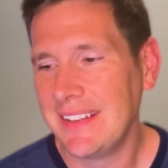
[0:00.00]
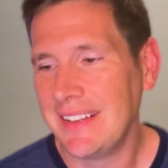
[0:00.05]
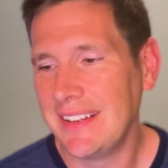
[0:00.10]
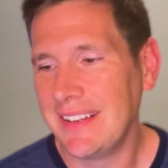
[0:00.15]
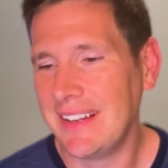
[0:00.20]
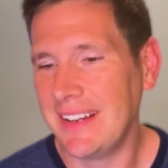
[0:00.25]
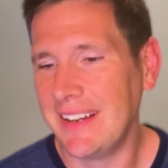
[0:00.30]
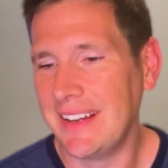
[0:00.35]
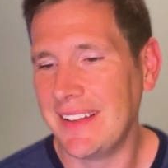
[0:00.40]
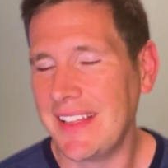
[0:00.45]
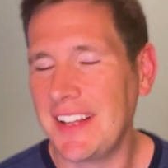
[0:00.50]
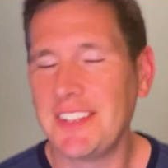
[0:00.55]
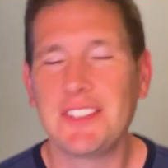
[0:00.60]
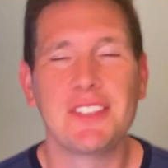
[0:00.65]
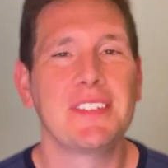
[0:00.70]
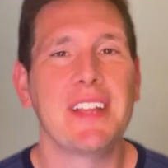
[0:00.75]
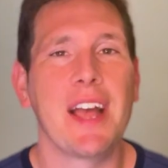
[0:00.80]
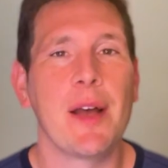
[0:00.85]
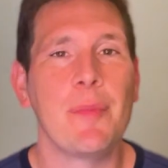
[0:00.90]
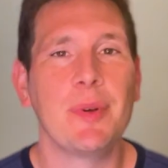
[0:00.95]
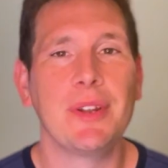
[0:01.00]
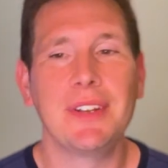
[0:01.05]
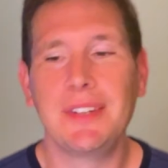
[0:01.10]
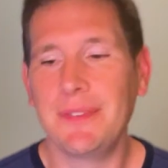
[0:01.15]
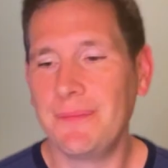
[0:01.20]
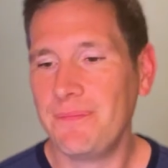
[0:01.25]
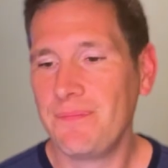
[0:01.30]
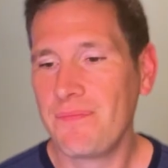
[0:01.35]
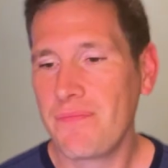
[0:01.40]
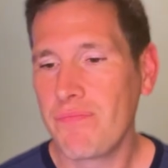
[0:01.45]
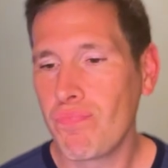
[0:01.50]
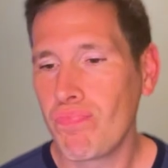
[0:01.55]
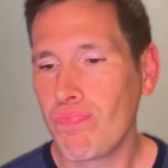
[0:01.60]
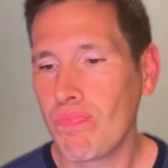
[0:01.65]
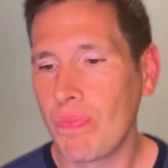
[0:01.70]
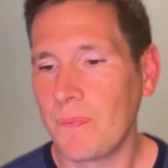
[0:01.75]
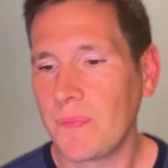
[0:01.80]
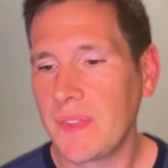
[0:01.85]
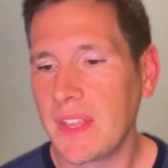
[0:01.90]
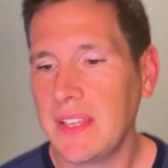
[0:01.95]
Oh, that just happened.
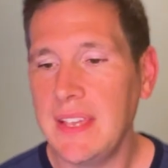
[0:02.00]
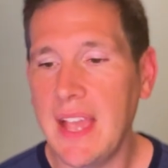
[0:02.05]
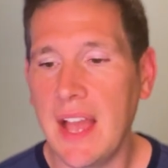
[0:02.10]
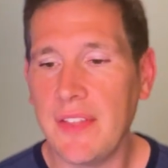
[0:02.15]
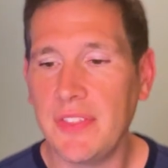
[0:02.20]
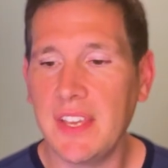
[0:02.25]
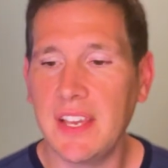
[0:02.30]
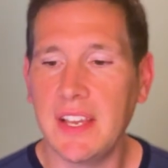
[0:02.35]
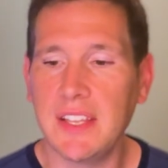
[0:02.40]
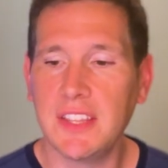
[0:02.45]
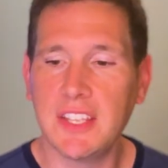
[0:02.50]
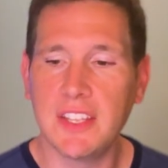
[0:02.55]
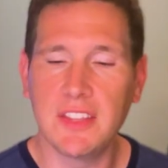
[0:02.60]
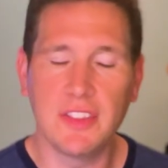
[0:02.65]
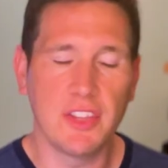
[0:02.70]
Yeah, the,